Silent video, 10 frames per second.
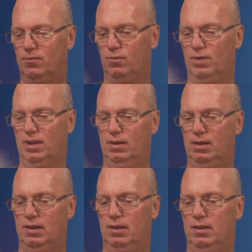Well,
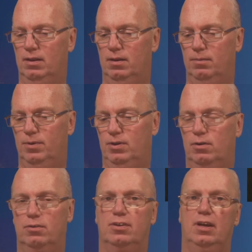
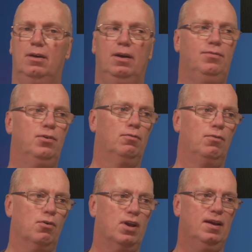because if you're
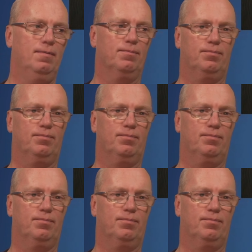walking,